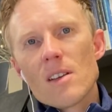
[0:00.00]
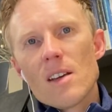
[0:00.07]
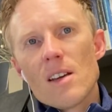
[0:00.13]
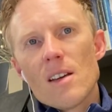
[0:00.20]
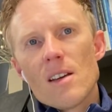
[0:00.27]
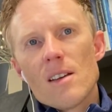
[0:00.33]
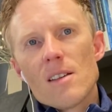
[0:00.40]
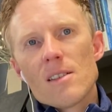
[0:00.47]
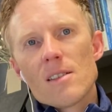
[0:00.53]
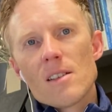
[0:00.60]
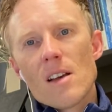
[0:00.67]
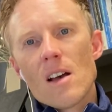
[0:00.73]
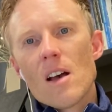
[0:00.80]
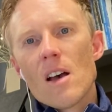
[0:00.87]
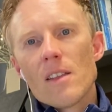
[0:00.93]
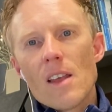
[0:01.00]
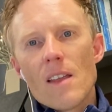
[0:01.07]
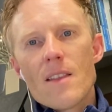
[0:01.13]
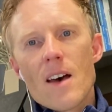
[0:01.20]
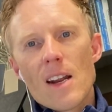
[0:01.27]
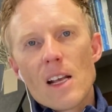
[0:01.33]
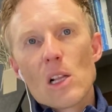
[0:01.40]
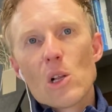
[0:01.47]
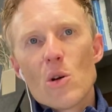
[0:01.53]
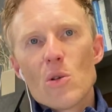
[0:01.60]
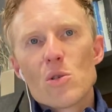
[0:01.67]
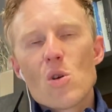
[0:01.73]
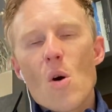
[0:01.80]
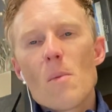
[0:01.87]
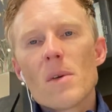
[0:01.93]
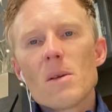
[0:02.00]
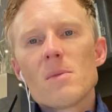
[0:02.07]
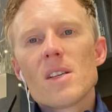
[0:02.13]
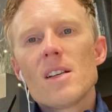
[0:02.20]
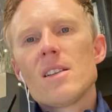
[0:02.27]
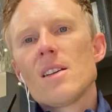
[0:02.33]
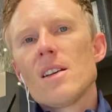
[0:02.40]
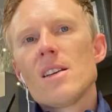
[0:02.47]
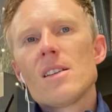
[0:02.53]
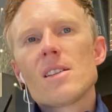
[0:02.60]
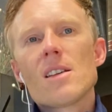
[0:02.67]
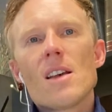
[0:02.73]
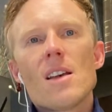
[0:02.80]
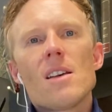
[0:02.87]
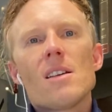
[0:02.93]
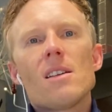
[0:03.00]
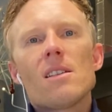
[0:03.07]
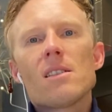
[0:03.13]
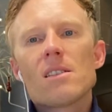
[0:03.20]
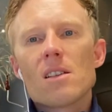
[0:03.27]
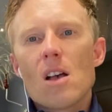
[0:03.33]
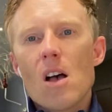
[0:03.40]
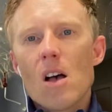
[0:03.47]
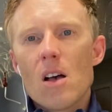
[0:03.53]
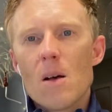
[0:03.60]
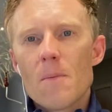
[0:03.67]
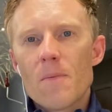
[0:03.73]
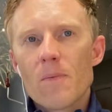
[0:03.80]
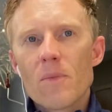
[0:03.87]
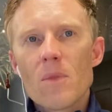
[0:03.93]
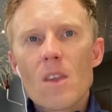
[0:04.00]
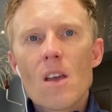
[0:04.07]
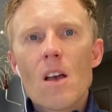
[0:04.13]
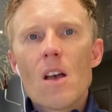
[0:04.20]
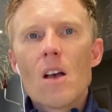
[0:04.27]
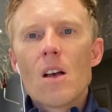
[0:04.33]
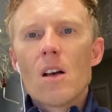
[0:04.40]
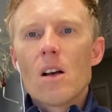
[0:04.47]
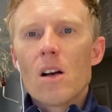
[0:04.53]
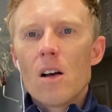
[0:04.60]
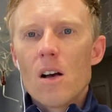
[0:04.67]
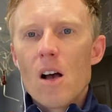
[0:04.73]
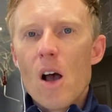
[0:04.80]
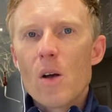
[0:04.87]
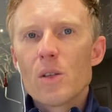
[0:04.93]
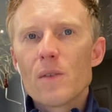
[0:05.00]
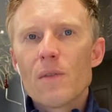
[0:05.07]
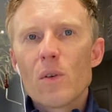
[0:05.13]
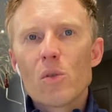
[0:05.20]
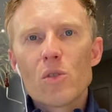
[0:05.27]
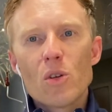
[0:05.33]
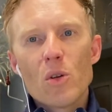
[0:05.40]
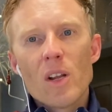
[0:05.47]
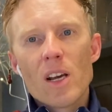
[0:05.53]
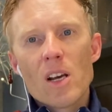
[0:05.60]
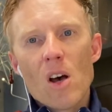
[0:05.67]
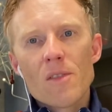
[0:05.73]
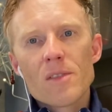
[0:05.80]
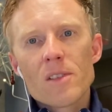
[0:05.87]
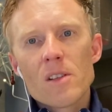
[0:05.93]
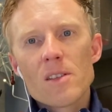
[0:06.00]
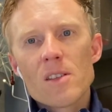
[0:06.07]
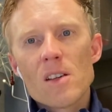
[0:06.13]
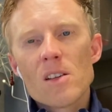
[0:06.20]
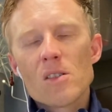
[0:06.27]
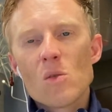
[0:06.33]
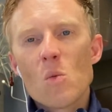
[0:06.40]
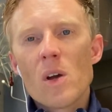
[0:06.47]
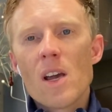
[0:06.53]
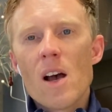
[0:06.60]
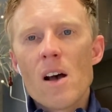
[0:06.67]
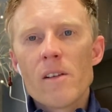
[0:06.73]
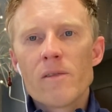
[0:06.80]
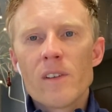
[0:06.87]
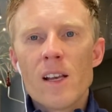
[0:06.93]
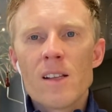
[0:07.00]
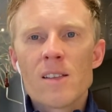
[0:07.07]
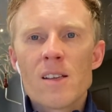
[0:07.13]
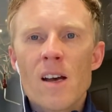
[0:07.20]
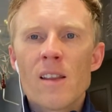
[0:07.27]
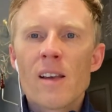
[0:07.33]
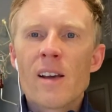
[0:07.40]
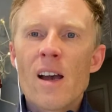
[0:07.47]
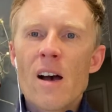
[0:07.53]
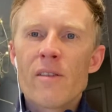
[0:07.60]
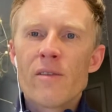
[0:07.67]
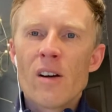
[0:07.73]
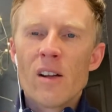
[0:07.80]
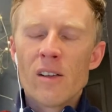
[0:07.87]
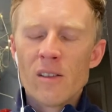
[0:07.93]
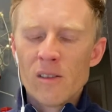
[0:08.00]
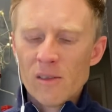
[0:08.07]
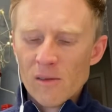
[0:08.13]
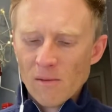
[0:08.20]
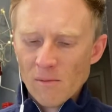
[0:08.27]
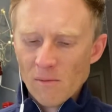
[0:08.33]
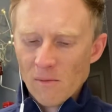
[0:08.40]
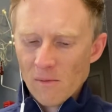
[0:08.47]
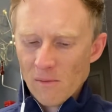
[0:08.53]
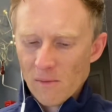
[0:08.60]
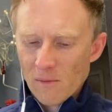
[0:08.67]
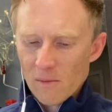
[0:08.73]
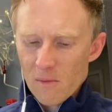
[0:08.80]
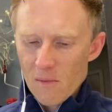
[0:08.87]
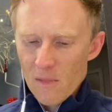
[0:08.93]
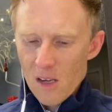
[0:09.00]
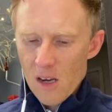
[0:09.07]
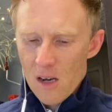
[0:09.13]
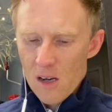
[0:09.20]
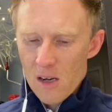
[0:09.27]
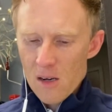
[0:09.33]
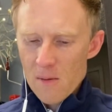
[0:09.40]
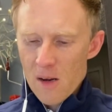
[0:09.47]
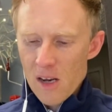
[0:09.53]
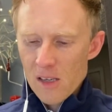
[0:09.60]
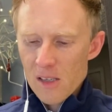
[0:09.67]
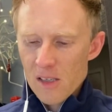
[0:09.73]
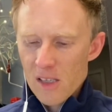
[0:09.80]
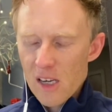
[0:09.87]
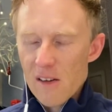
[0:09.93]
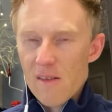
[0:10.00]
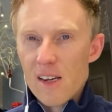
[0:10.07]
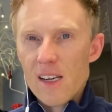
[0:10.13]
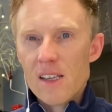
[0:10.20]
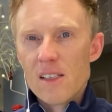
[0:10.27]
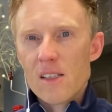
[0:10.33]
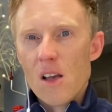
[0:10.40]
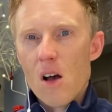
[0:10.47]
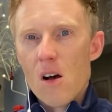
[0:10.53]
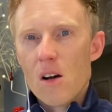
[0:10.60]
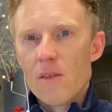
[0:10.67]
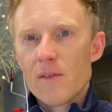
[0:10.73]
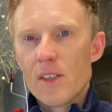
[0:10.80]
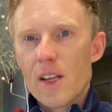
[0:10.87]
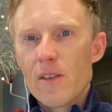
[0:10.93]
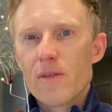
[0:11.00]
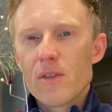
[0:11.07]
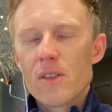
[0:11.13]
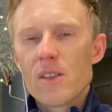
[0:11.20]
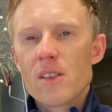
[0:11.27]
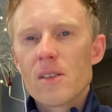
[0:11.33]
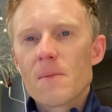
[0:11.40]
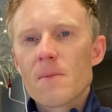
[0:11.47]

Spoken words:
is, and that includes cone beam CTs, is Hounsfield unit constancy. So we have inside the cat fan a series of different